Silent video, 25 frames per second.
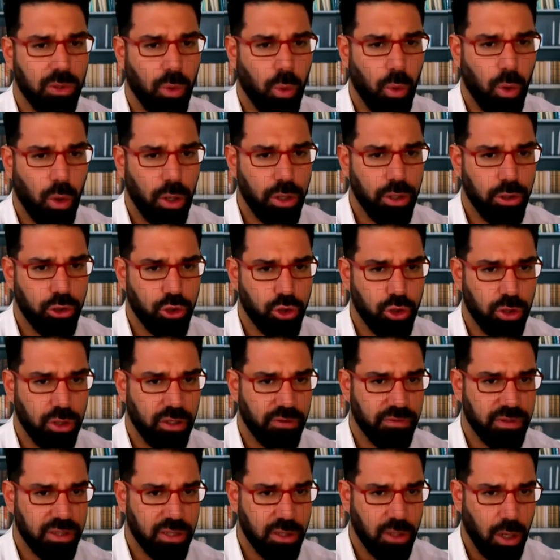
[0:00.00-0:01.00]
This is a war you
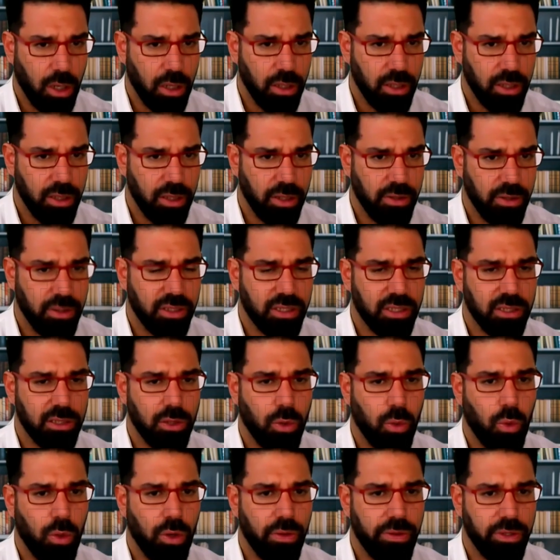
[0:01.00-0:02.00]
shouldn't have started.
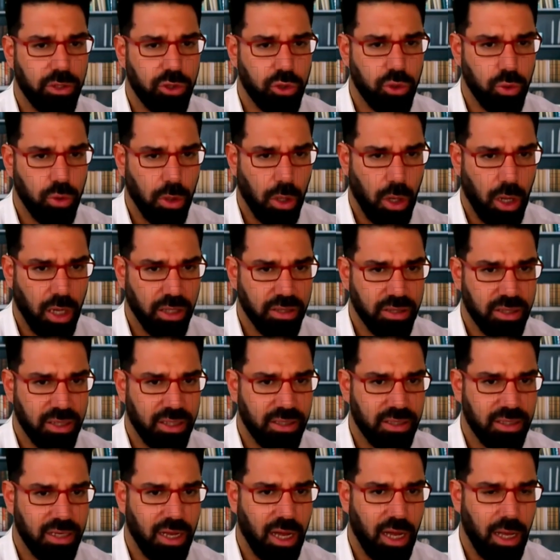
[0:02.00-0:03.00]
This is a war that you
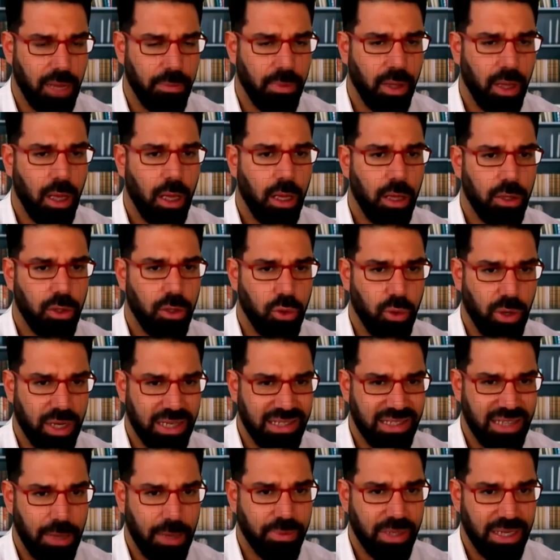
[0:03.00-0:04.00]
lost. It's time
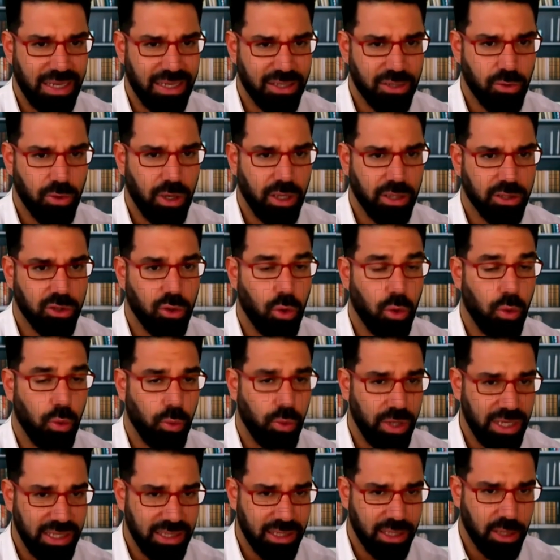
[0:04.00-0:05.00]
you accept
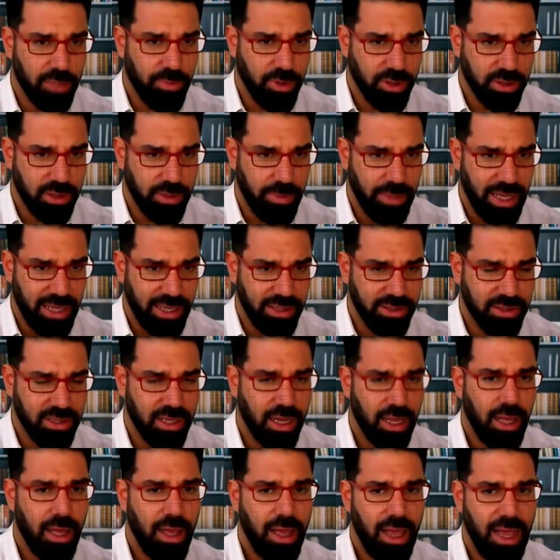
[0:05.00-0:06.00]
Israel's reasonable
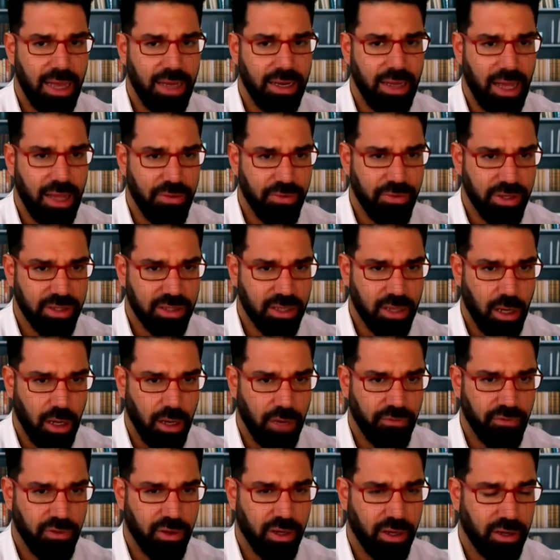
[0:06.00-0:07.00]
demands and end
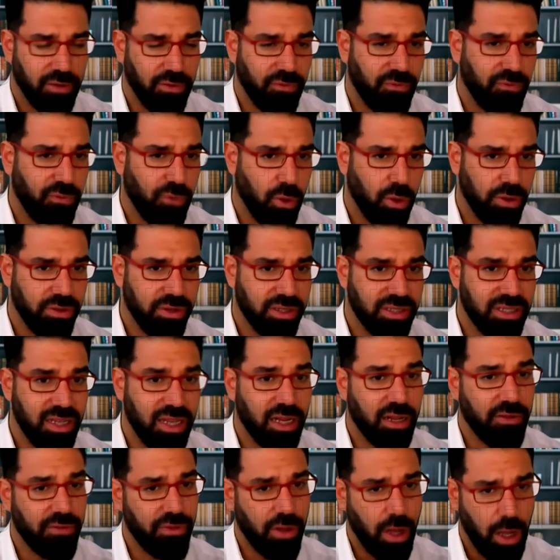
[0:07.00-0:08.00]
this conflict for
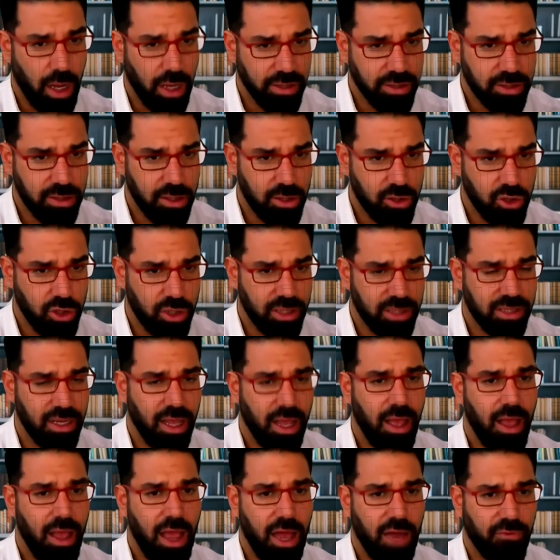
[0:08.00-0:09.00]
the sake of the
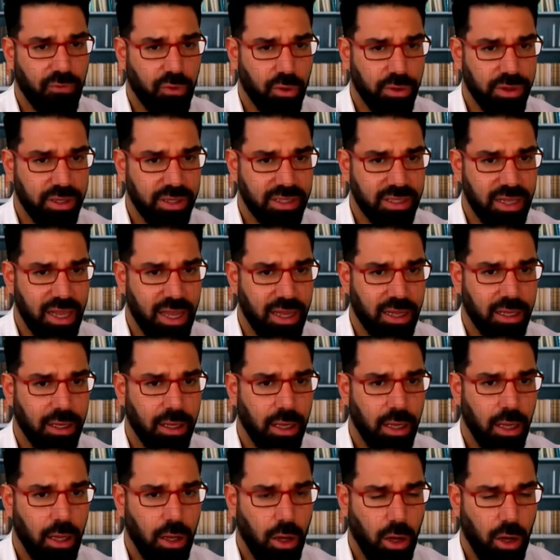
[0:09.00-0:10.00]
hostages and for the
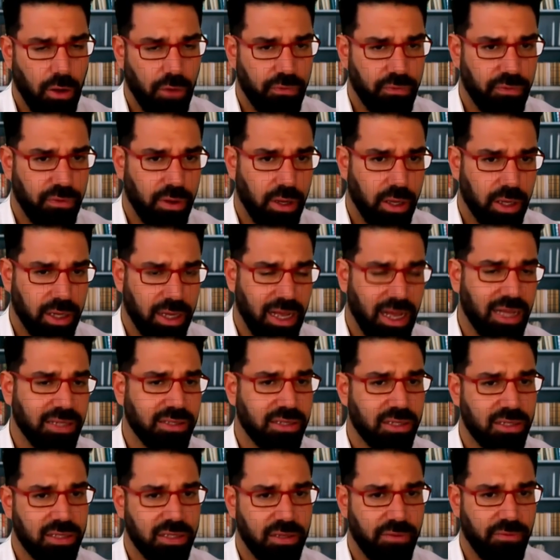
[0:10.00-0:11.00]
sake of
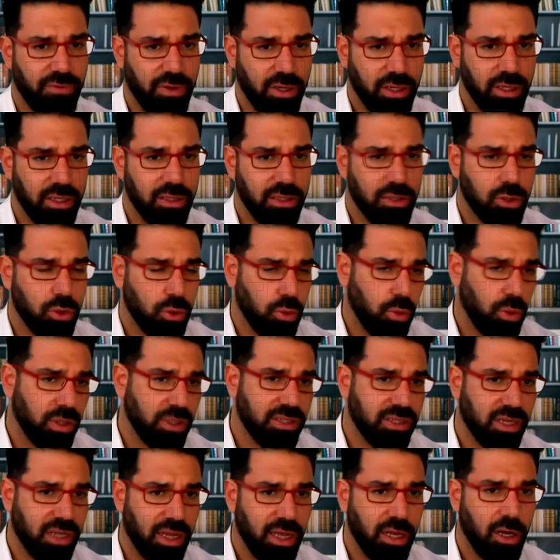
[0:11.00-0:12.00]
Gaza's civilians,
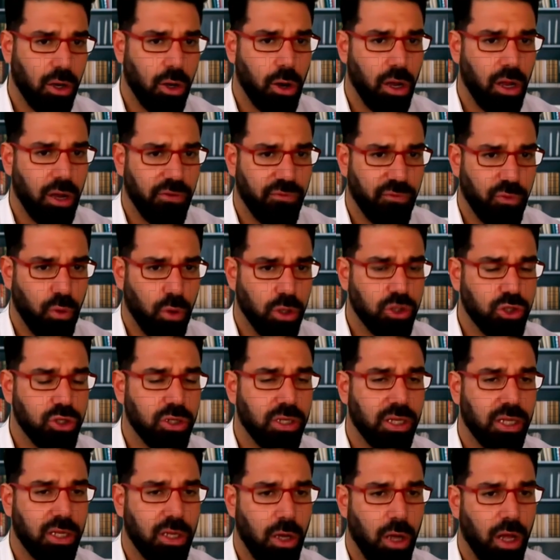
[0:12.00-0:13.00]
who once again are
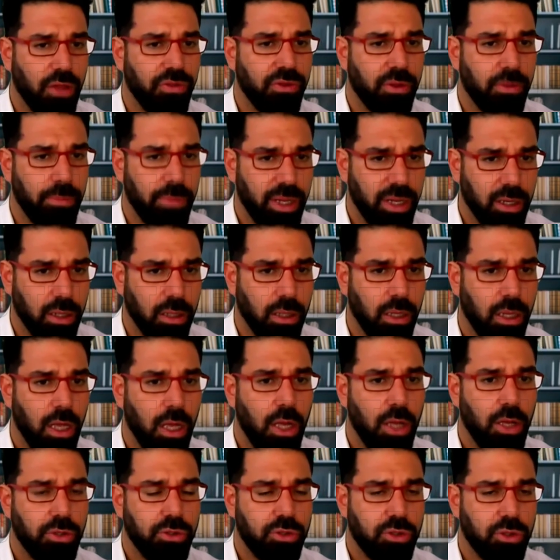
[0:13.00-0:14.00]
unfortunately caught in the
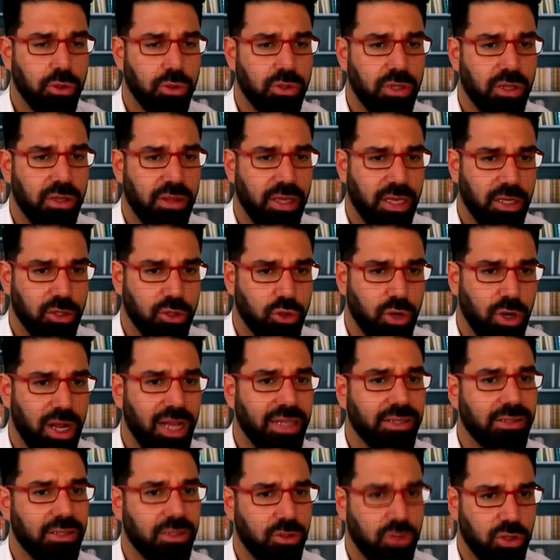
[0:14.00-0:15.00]
middle due to the
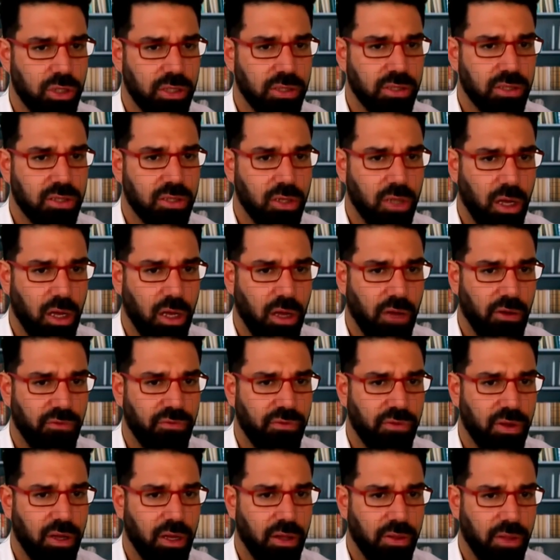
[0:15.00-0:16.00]
intransigence
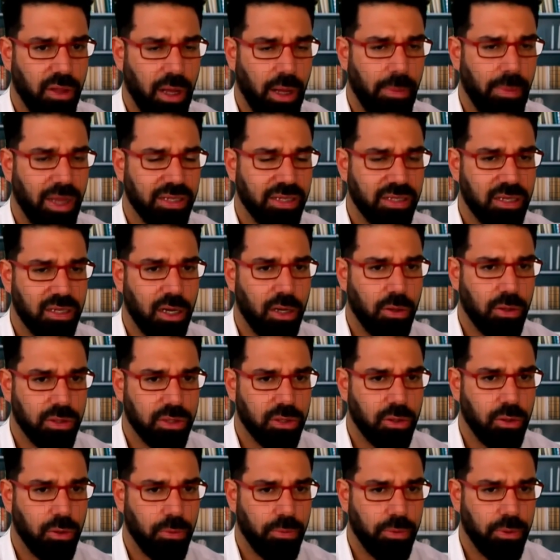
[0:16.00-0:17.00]
of the Hamas
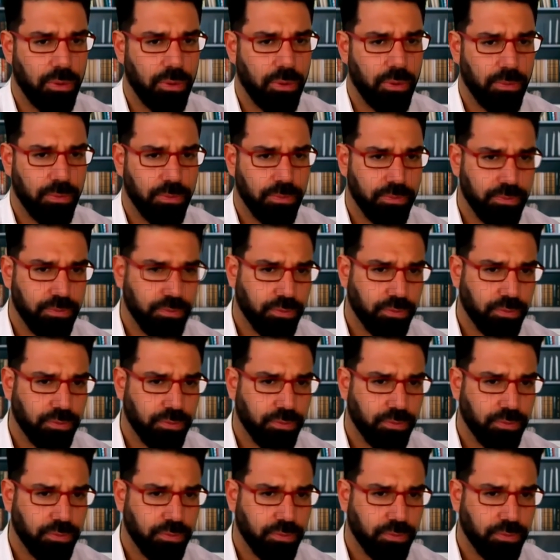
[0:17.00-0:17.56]
terrorist group.